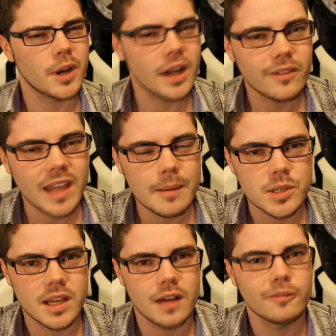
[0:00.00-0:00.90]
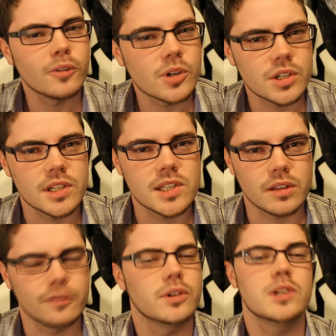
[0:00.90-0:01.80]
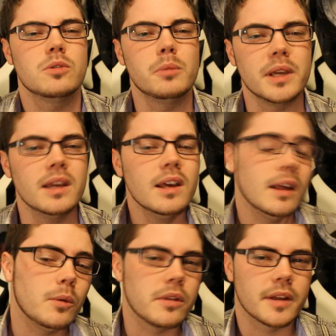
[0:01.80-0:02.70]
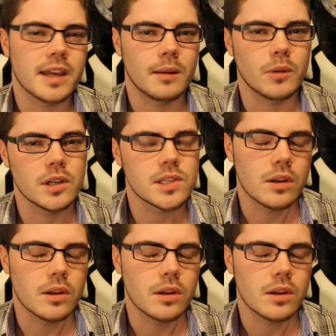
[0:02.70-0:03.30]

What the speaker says: I don't have a capture card, unfortunately, so the footage will be with a camera,